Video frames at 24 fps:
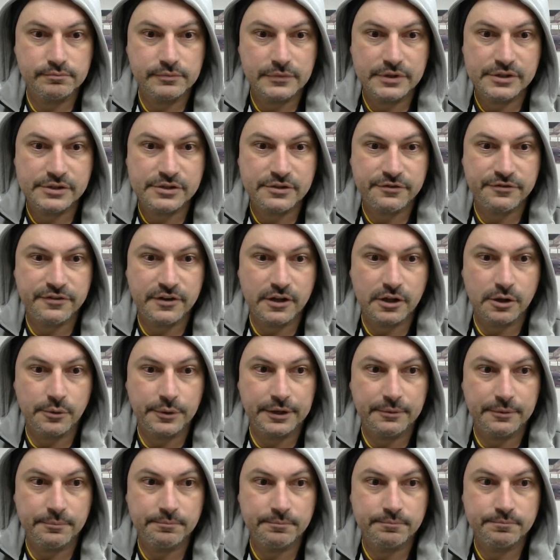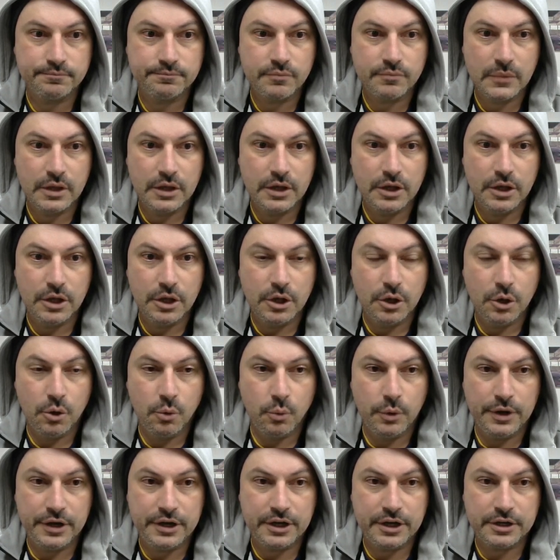is the following.
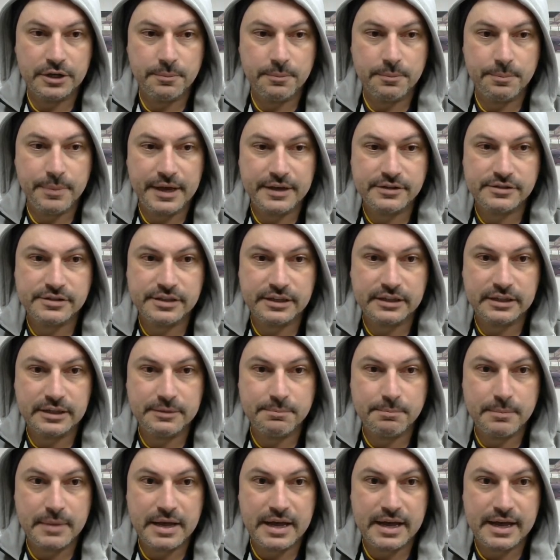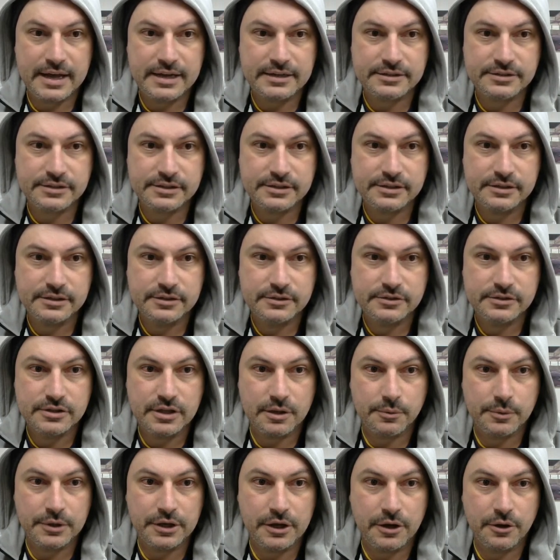We're going to basically mask so that
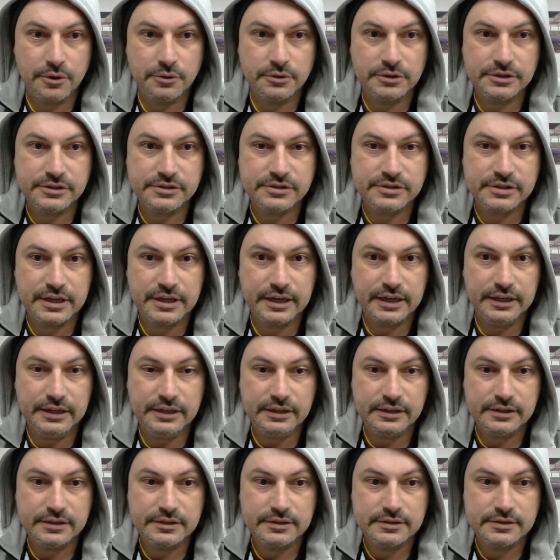we only see,